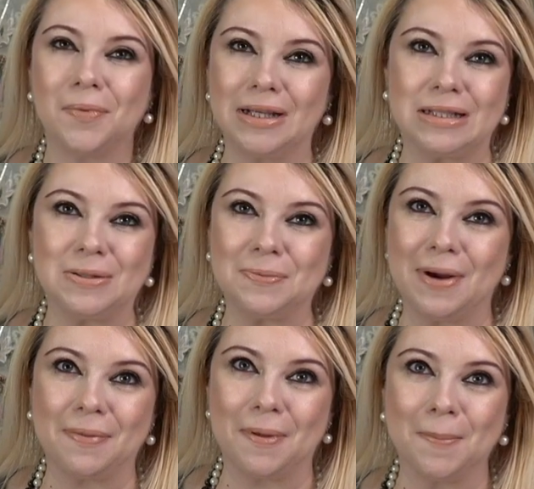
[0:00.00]
wait to
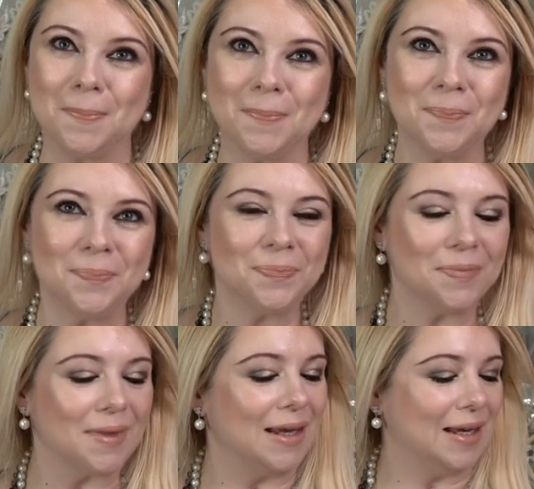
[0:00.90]
wear them.
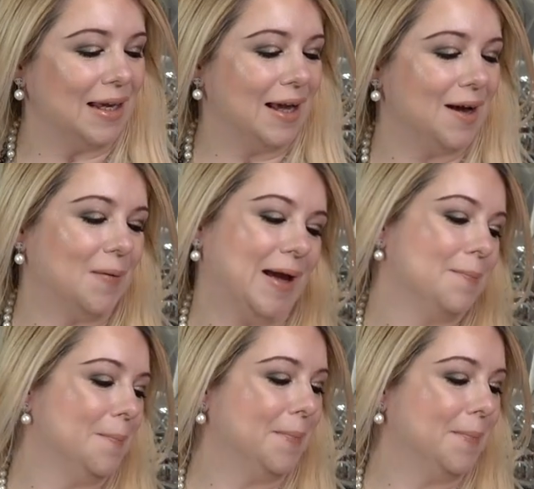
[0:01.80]
Okay,